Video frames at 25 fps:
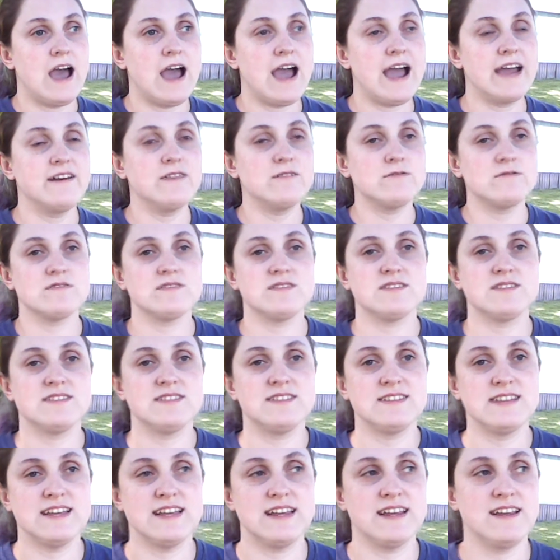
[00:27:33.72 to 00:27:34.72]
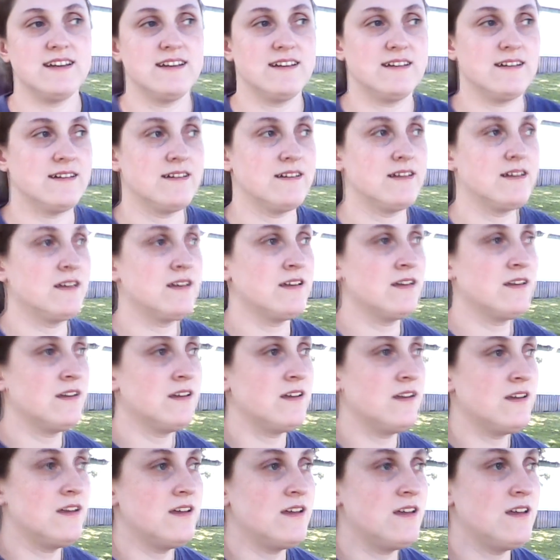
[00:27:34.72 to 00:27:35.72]
I don't sing
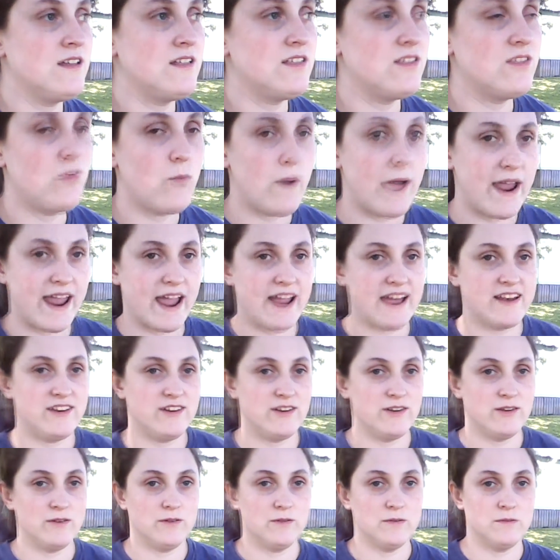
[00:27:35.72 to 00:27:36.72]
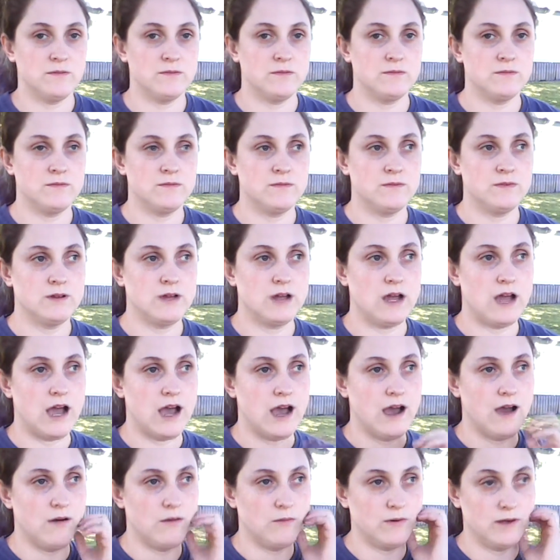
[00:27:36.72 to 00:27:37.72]
the way I do
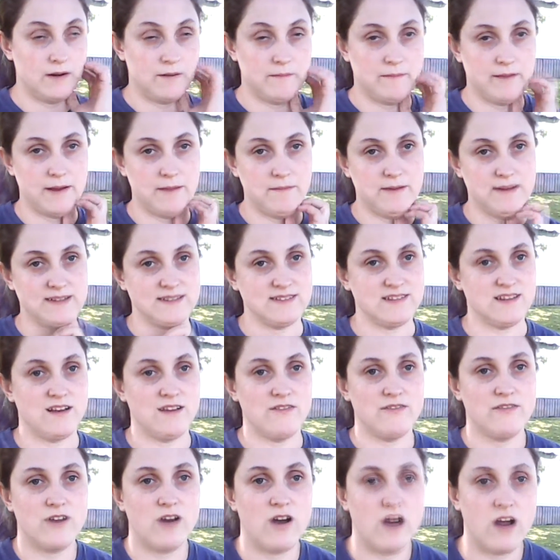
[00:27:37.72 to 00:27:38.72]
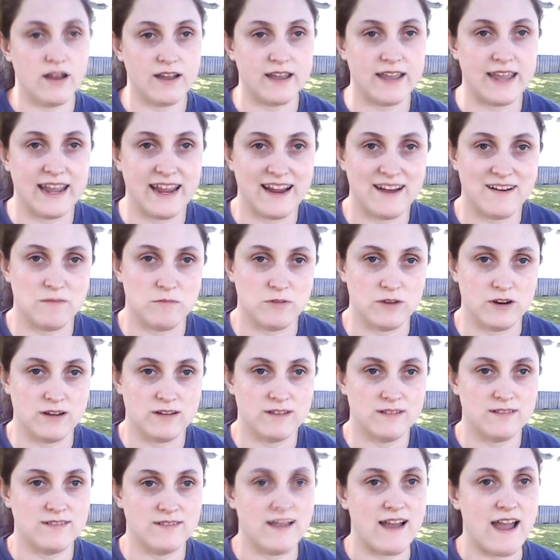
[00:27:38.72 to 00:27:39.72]
when I'm by myself on camera.
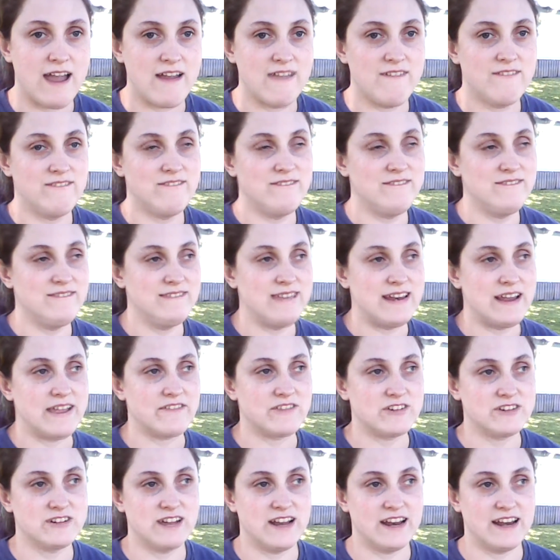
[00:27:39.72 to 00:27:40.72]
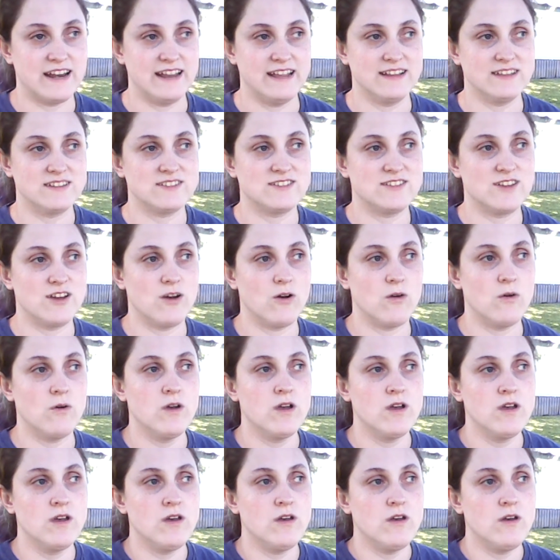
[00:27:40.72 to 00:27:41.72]
I've never done it. So
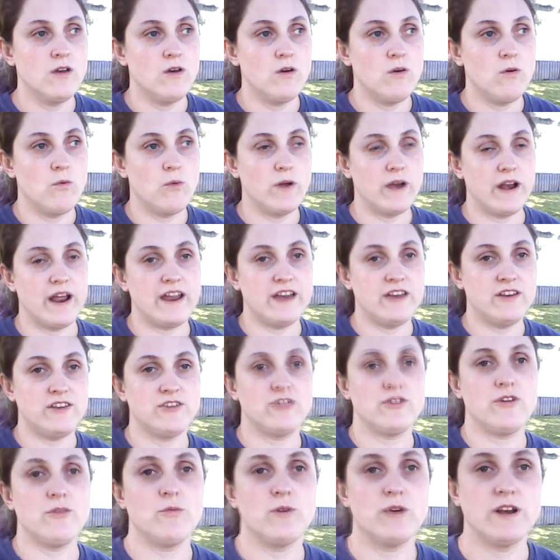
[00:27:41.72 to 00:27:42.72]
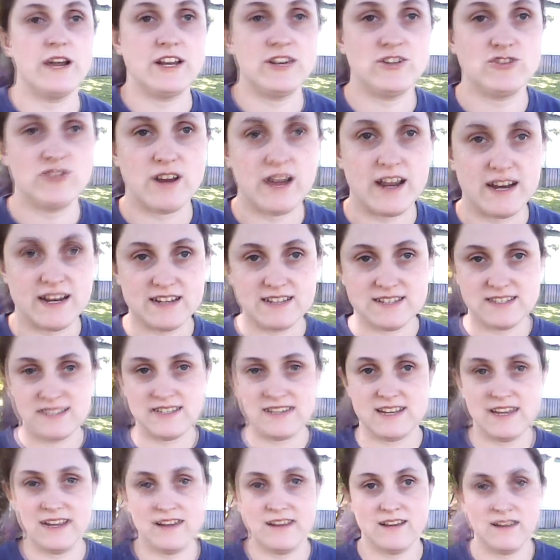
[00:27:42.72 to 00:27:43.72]
when I try to
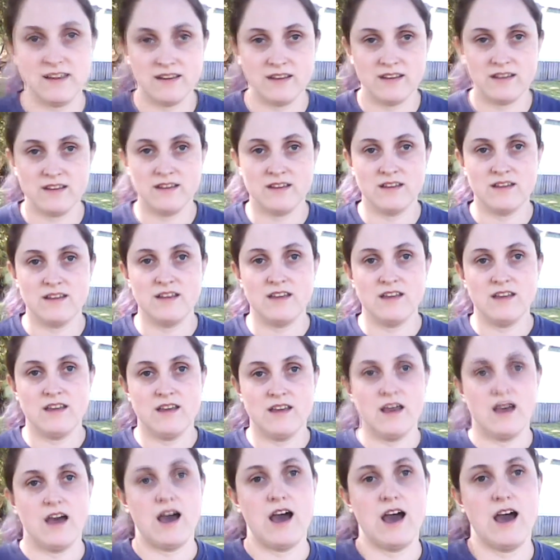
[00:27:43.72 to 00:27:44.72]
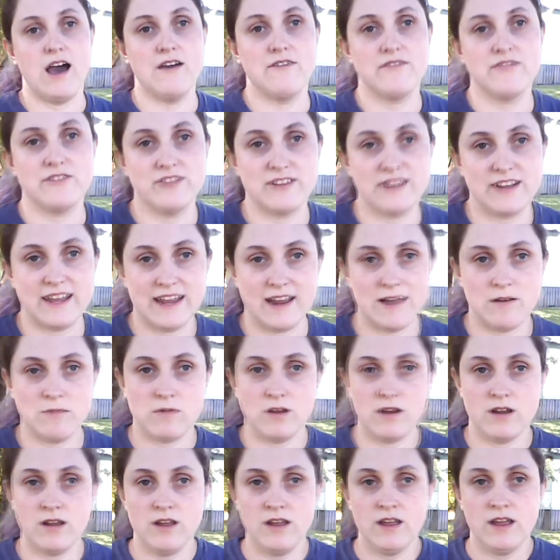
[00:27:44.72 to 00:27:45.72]
sing for the
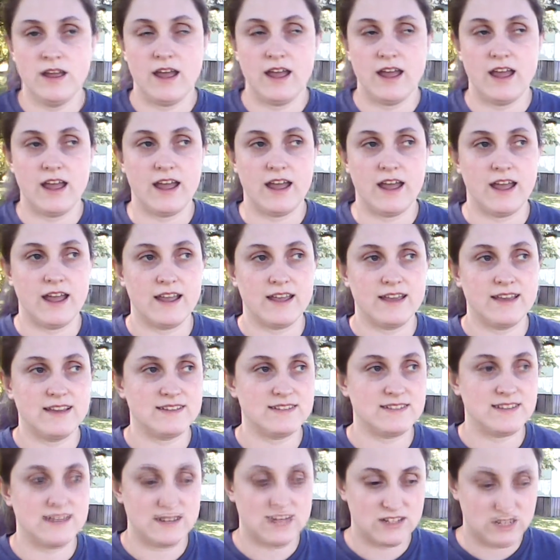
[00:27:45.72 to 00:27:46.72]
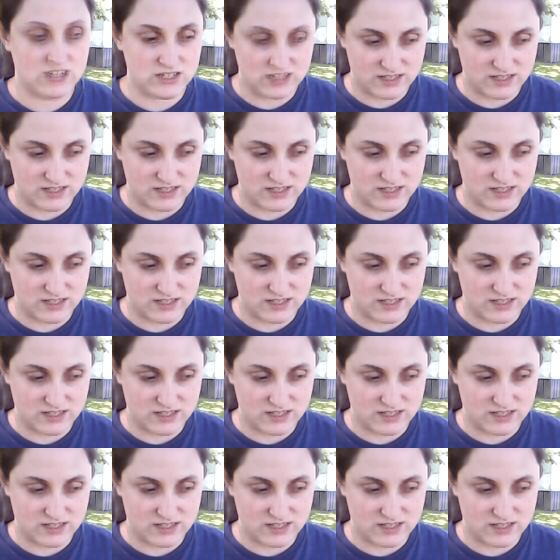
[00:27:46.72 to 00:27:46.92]
camera, I guess I